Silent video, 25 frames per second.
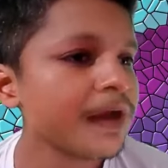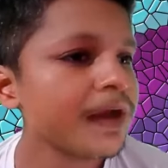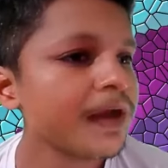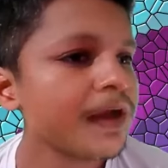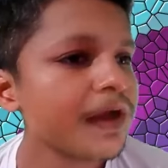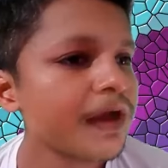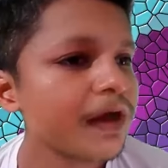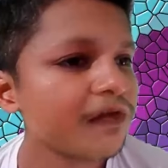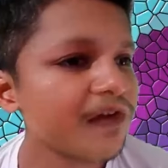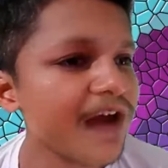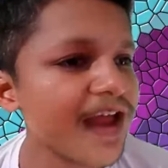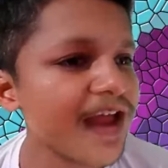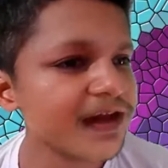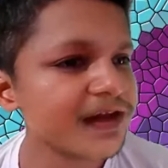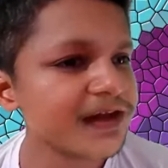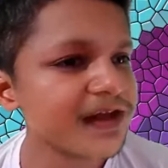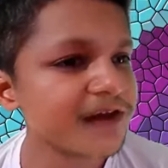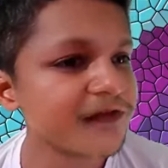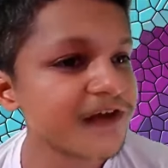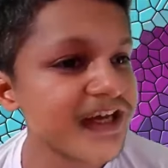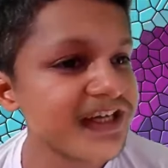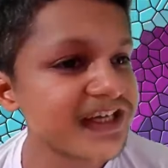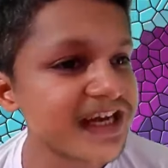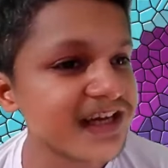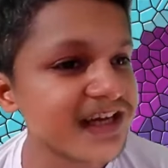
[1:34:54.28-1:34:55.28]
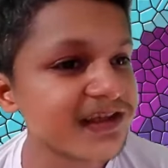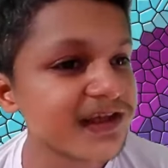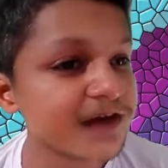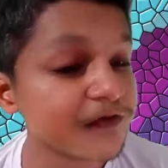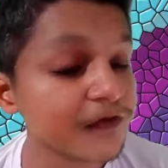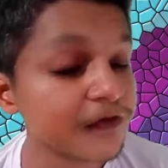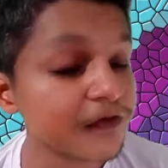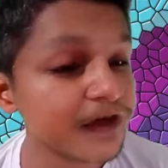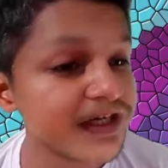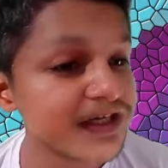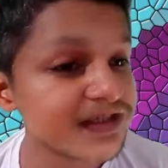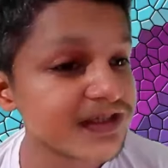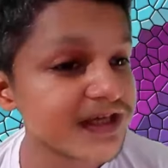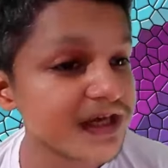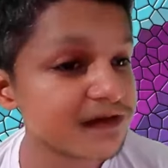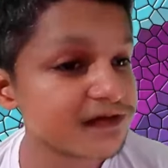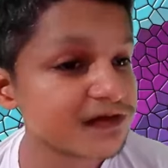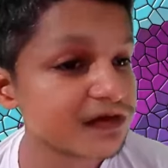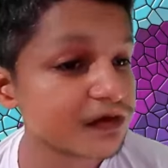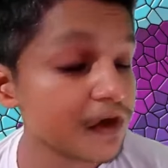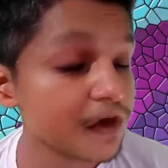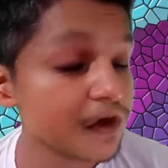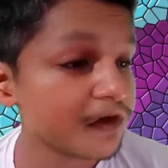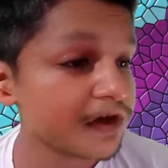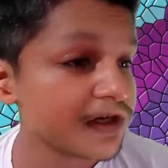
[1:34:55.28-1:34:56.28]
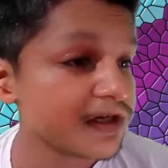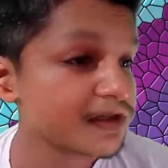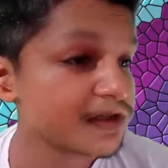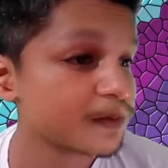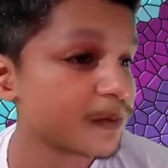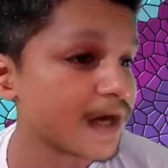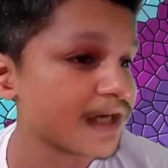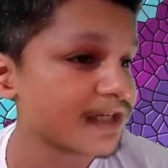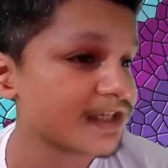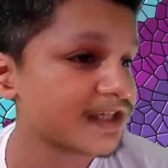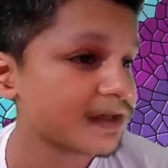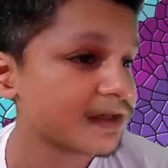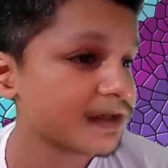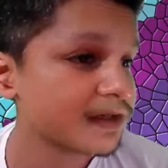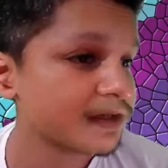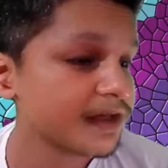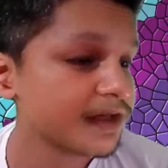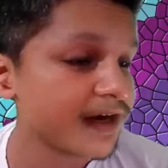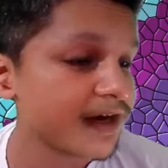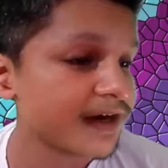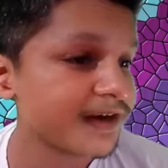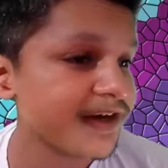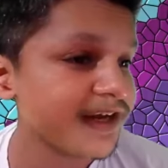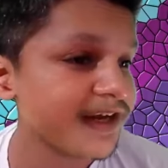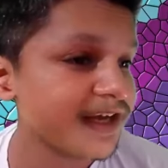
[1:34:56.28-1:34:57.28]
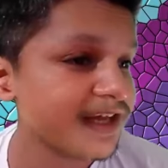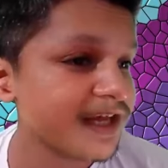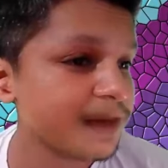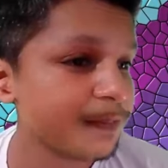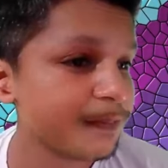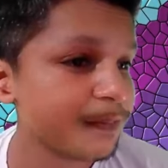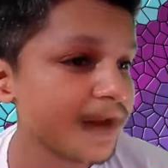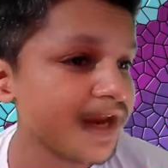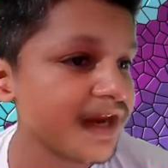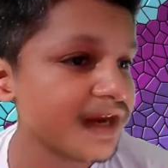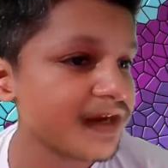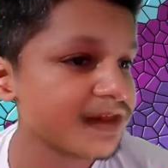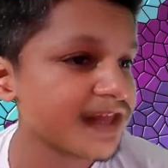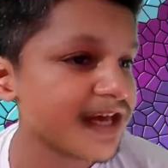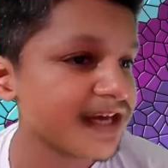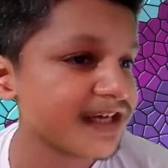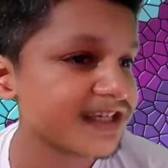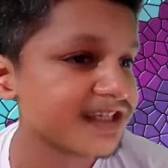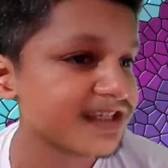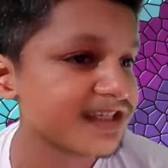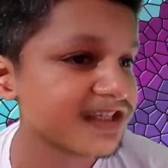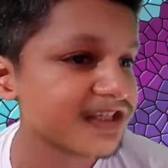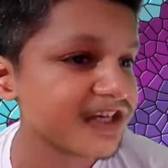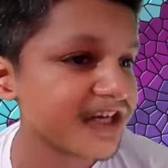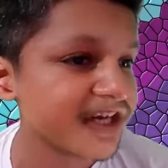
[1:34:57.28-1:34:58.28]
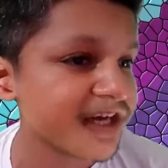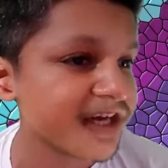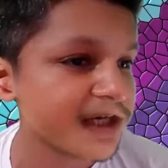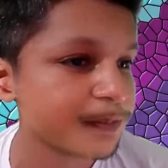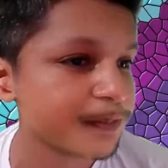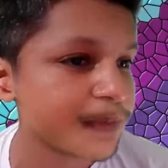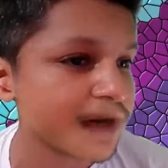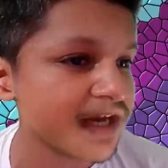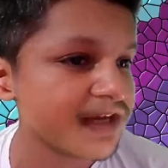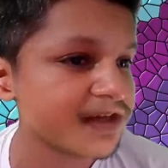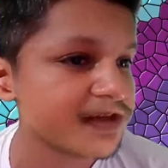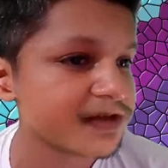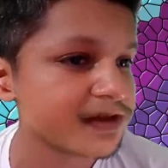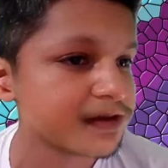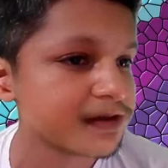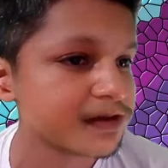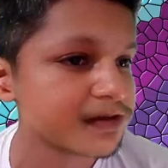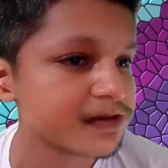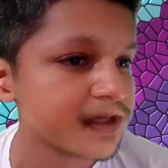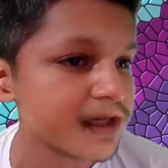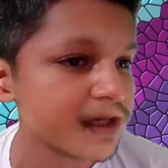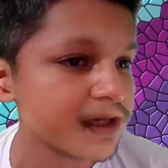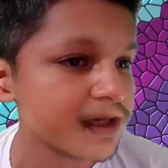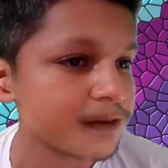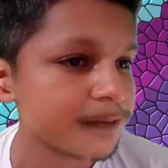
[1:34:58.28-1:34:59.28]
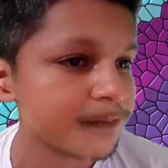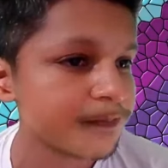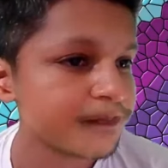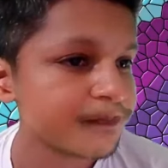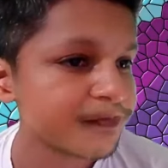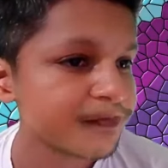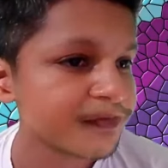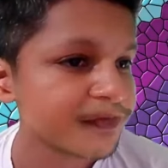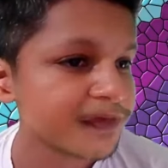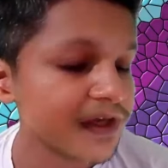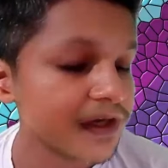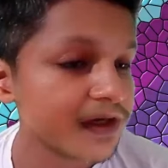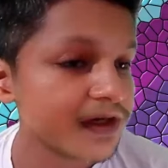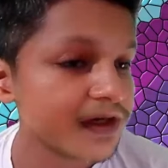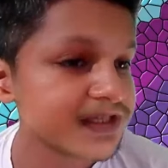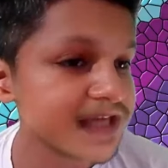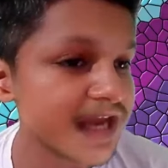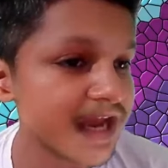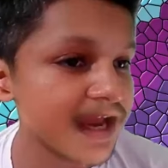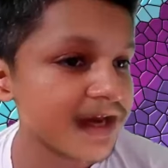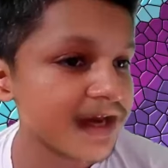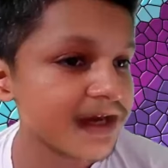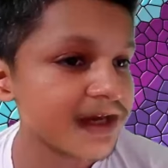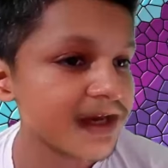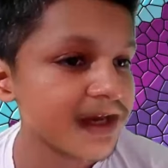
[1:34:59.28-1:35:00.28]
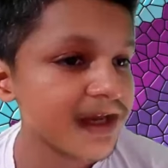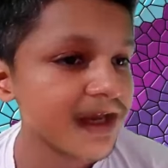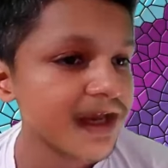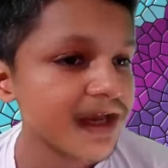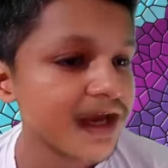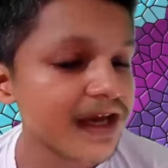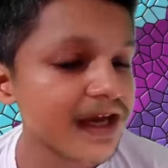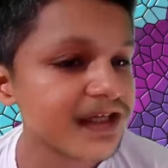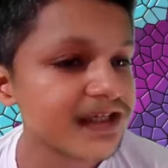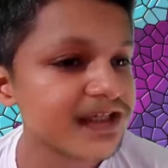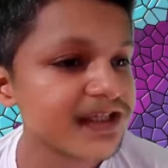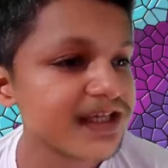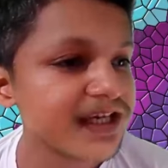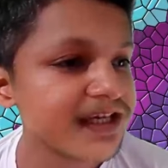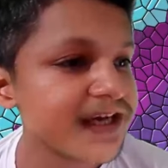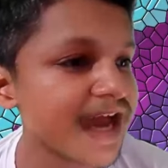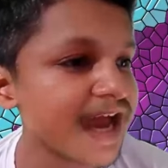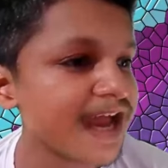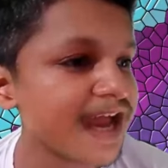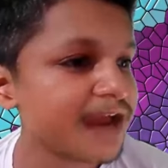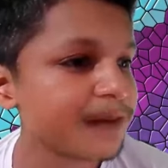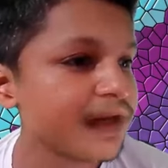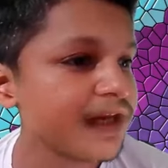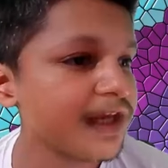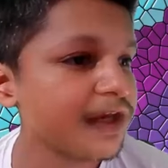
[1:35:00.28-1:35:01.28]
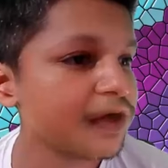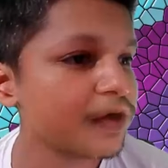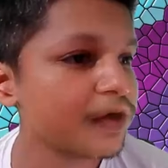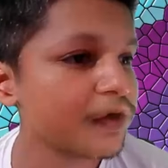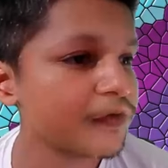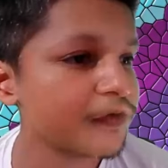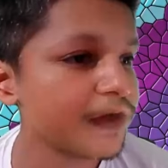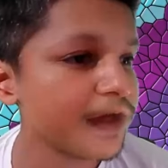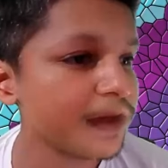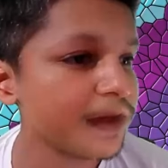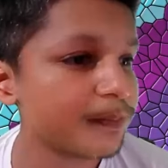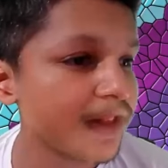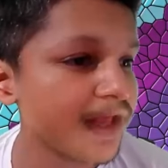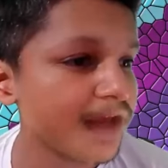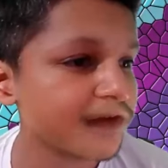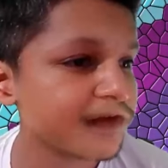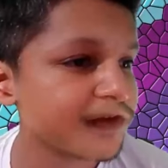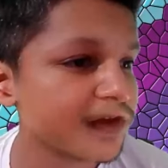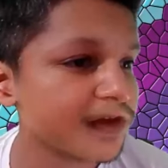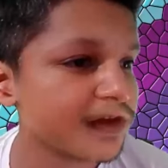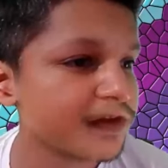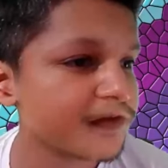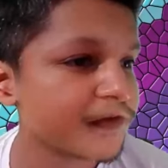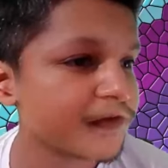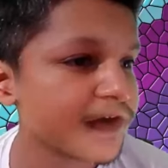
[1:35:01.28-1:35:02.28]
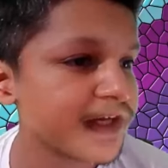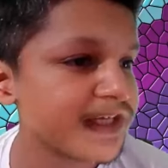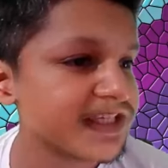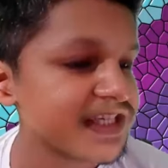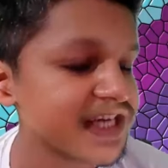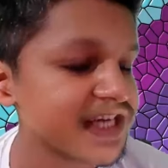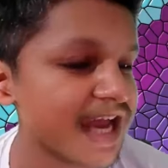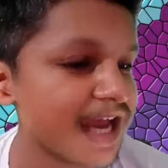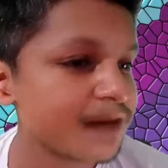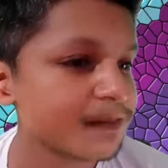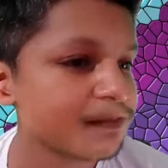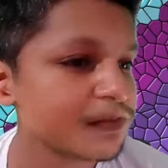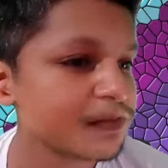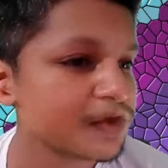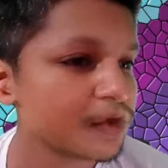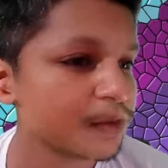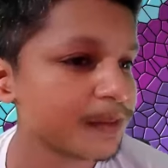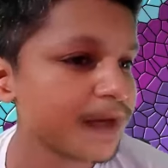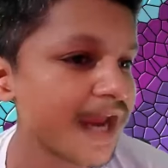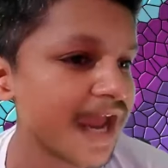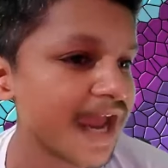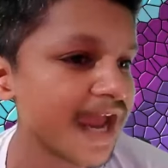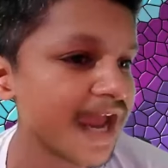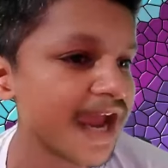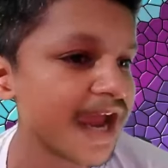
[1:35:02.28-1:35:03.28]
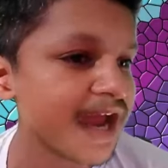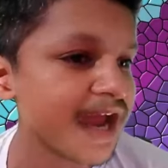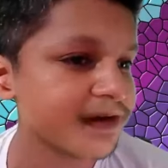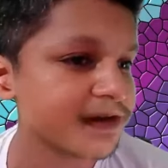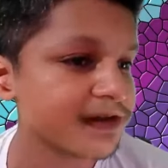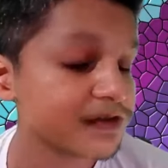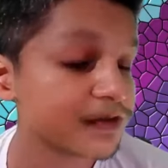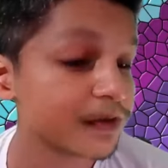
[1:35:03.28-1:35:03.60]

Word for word: when The Fate and the Furious gives viewers what they are really paying that ticket price to see, there's an undeniably goofy, playful, fun time to be had. So